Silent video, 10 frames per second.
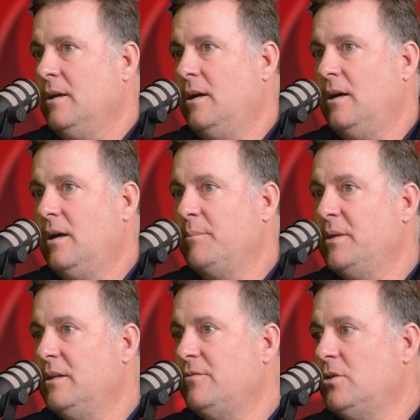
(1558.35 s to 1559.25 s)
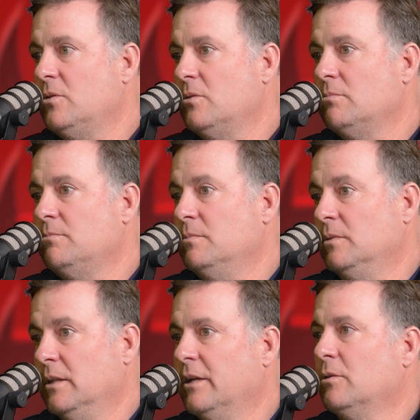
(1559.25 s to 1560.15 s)
If you're
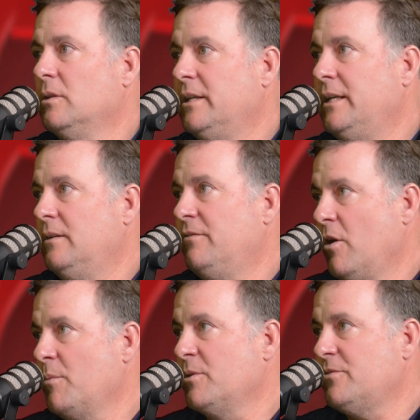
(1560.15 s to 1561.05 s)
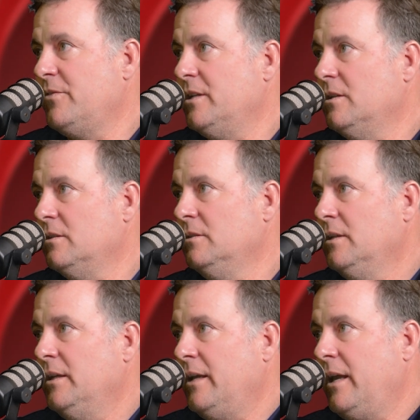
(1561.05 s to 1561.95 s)
literally in a farmer's field
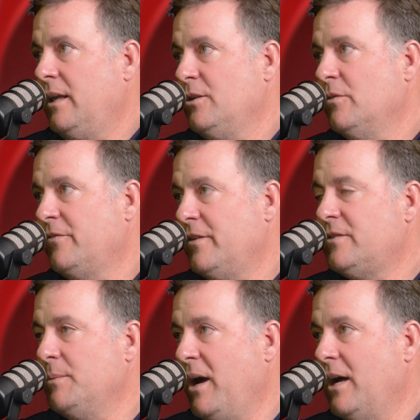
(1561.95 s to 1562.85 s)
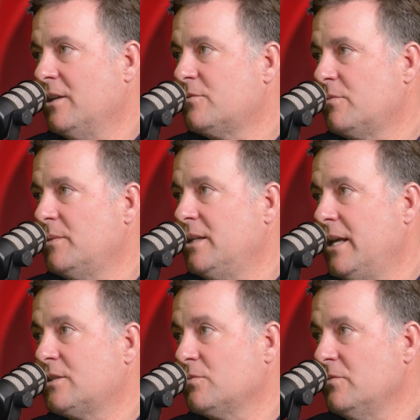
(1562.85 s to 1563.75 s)
and you're 50 miles from the next